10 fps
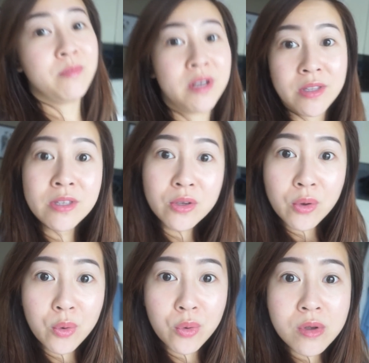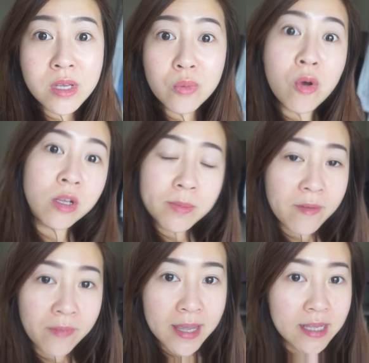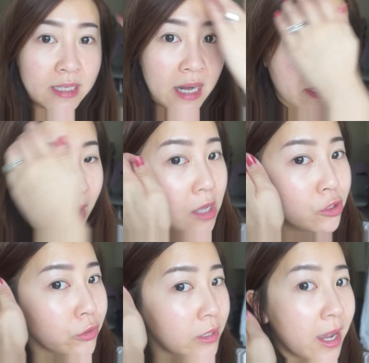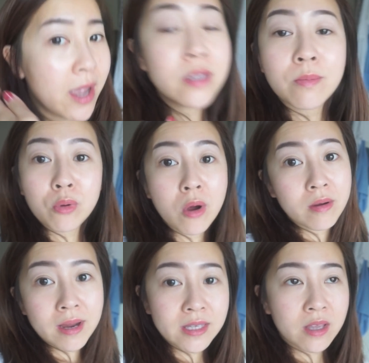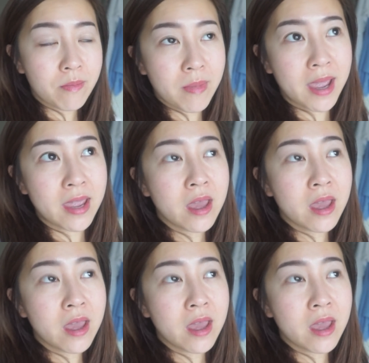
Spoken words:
that I wanted to do there for sure was to get semi-permanent